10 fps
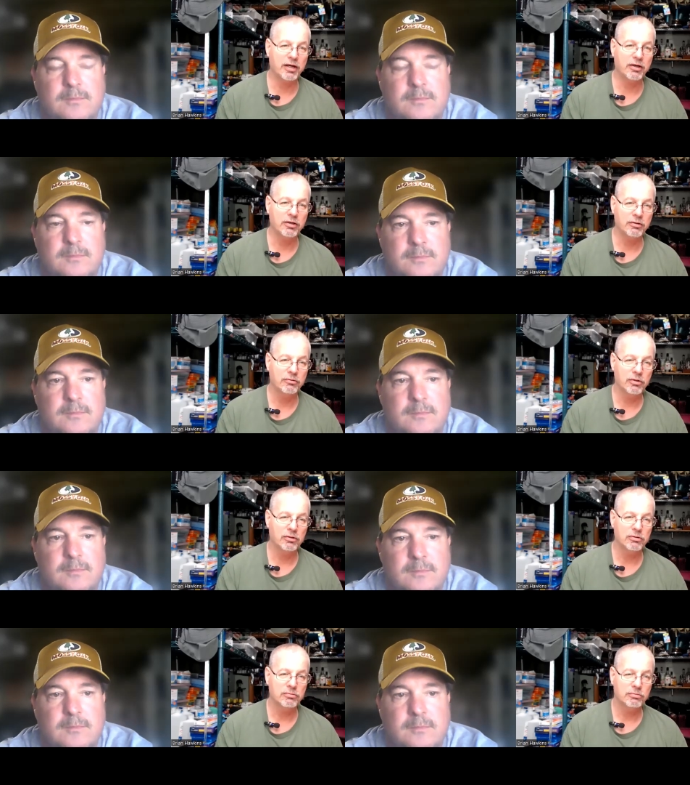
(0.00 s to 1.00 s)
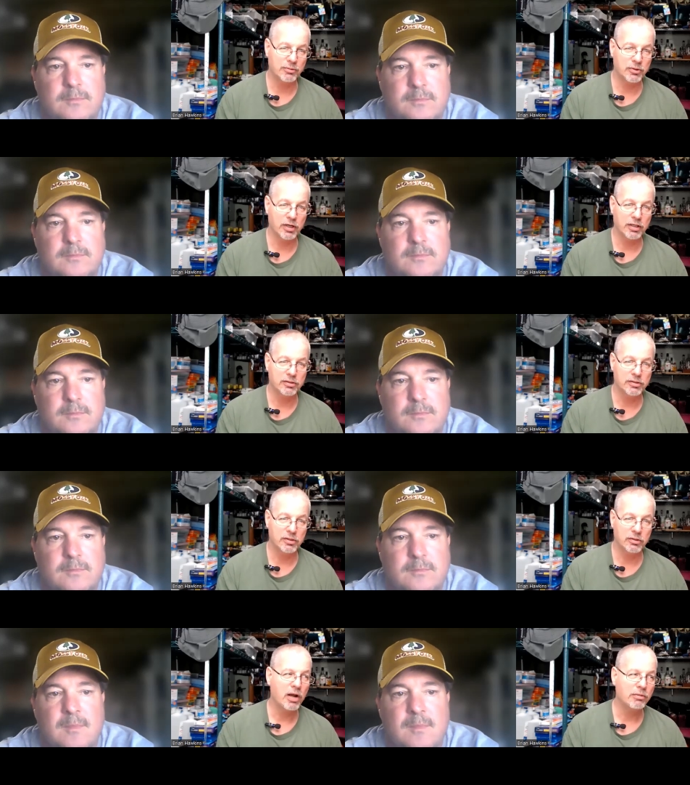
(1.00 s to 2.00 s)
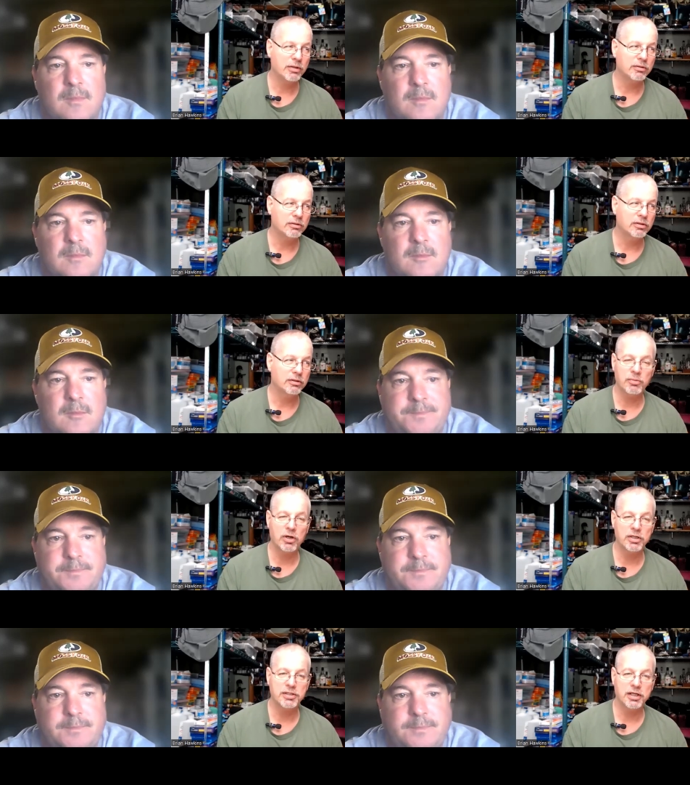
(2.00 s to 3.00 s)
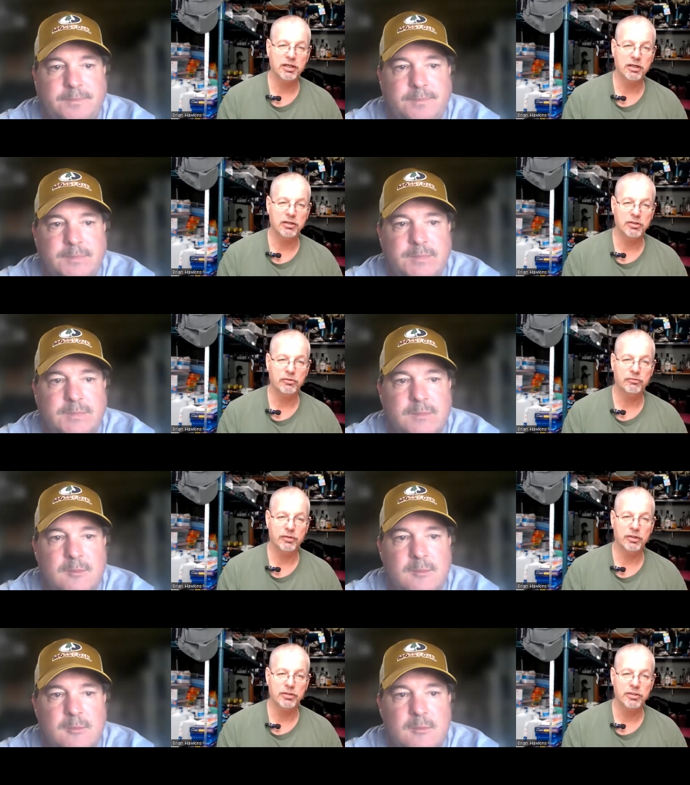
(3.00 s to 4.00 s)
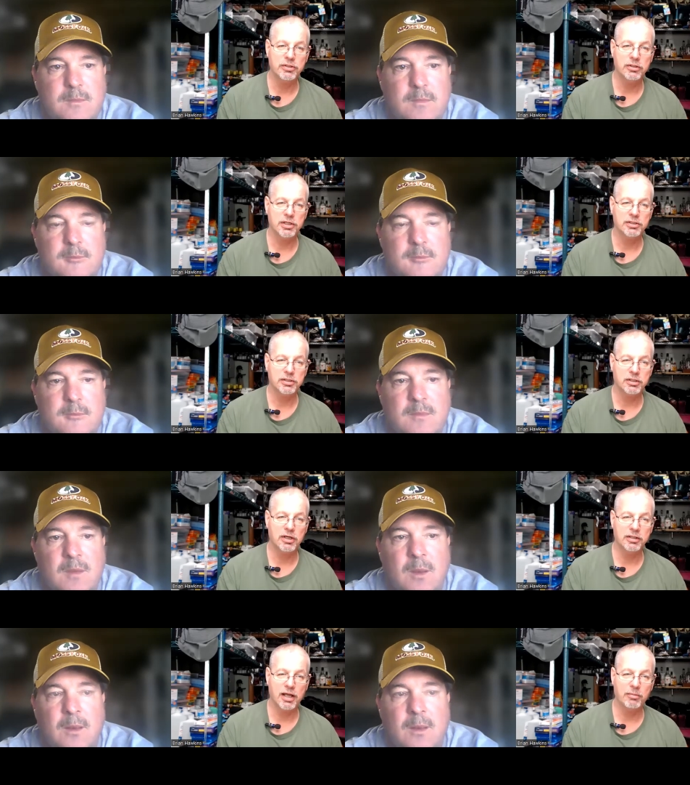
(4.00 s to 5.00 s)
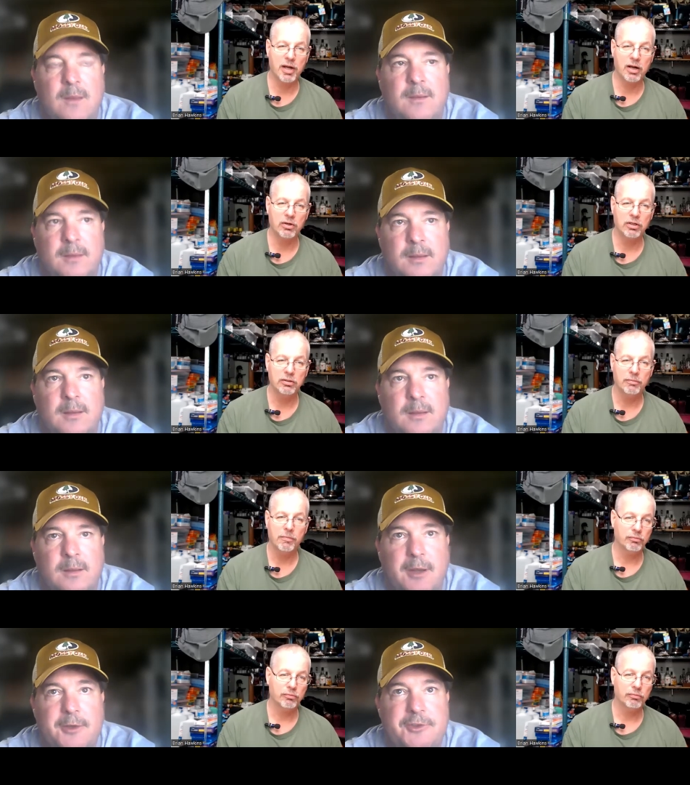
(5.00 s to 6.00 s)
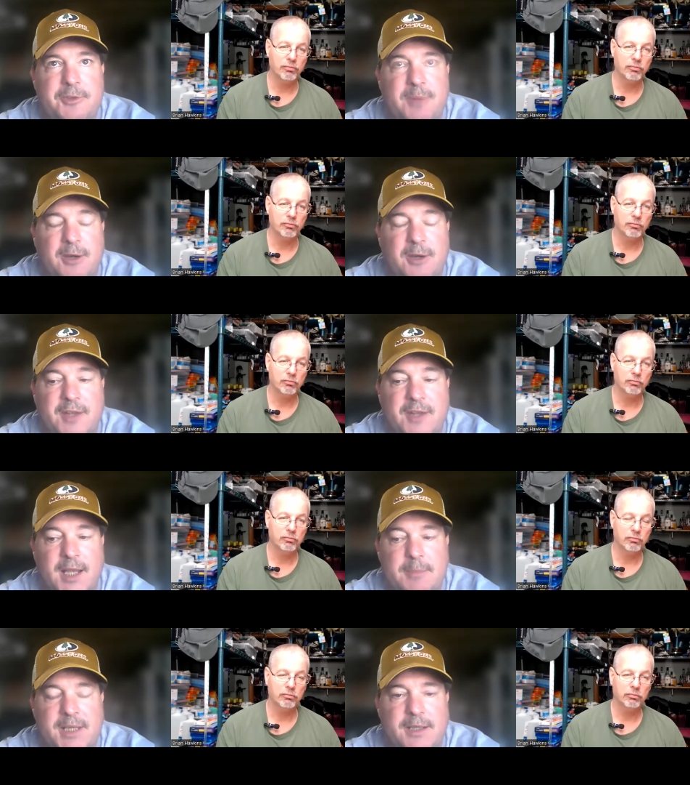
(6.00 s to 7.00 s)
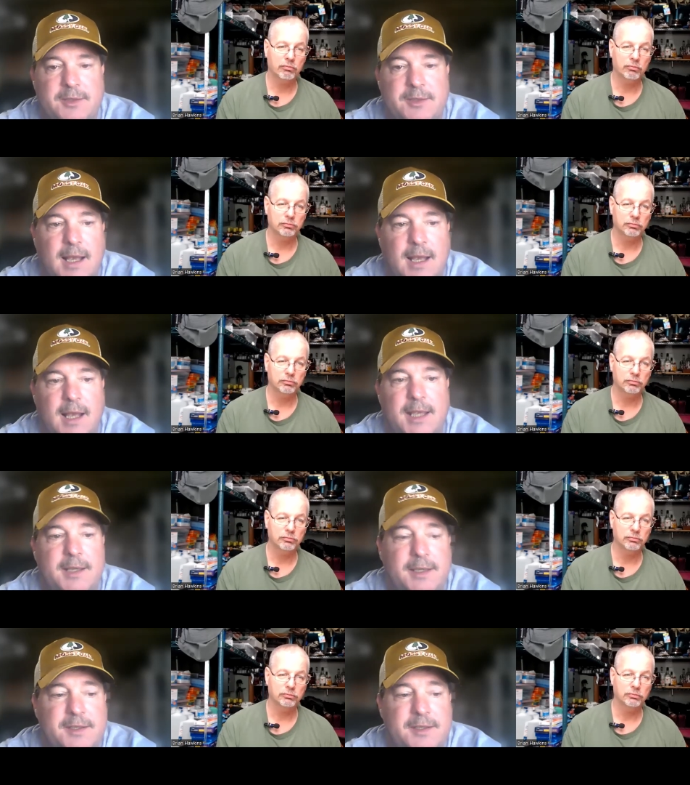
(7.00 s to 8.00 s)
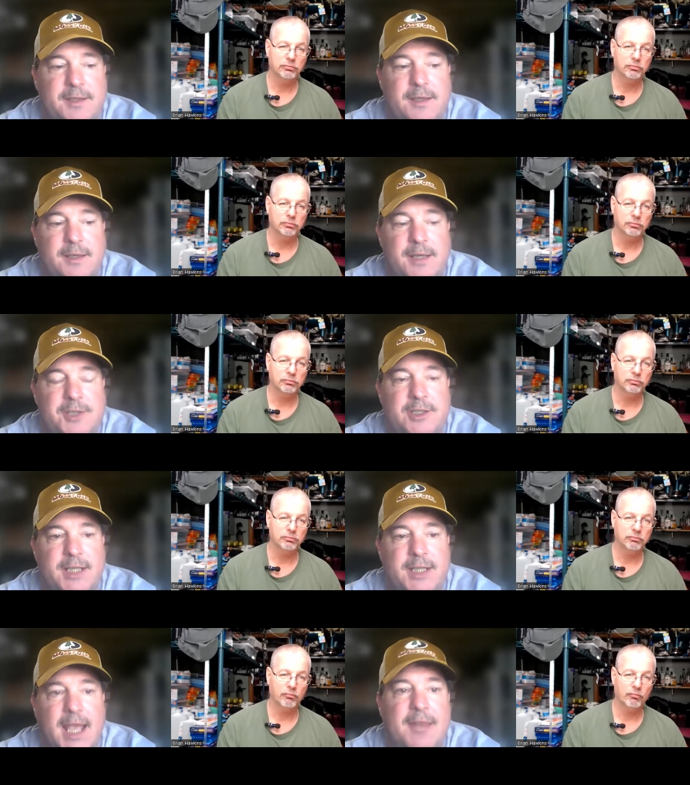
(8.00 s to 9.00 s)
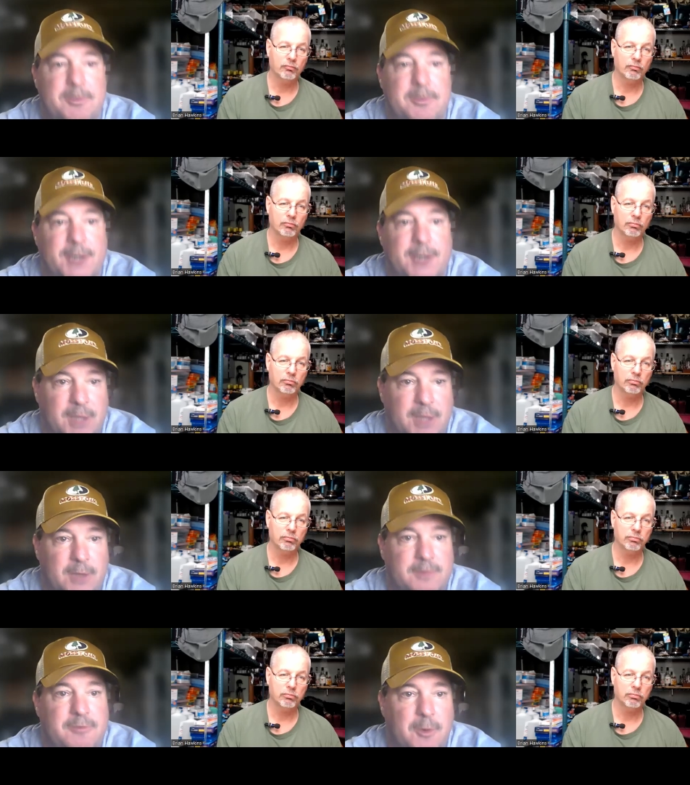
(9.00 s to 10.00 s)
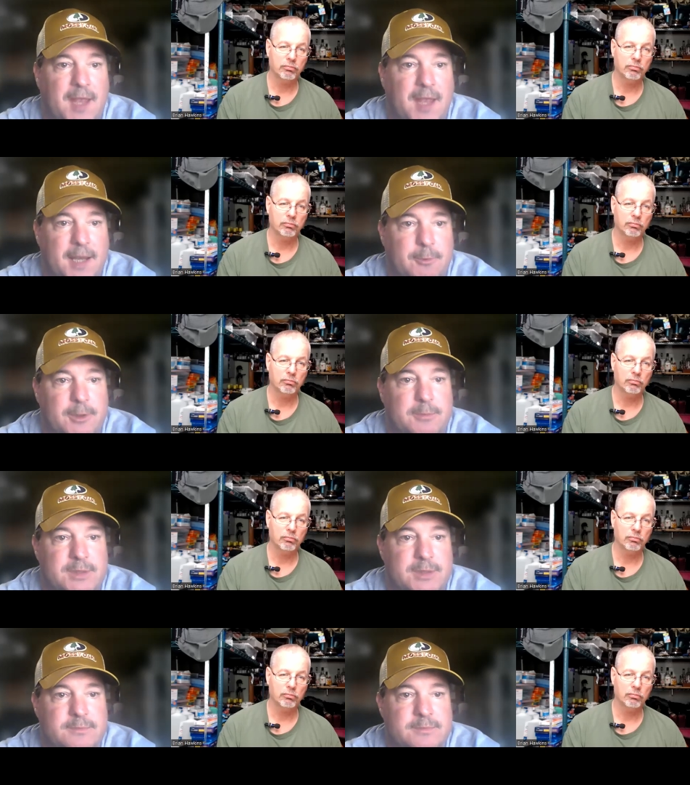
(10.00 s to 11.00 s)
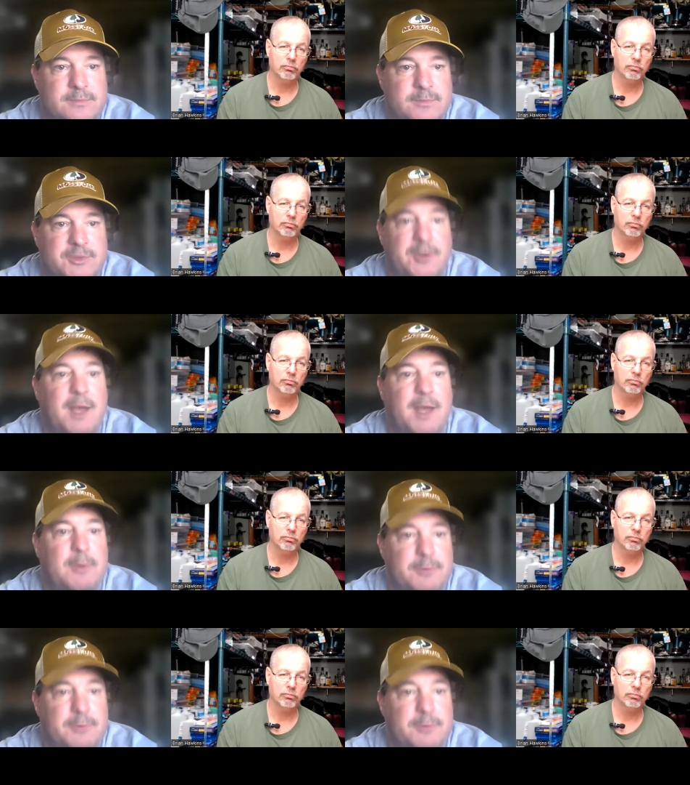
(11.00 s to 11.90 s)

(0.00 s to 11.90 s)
Speaker 1: the fire stops, right? That was probably the smartest thing you could do first is just to cut that power. There's
Speaker 2: two parts to that because I initially had the breaker blown for that room. So that one was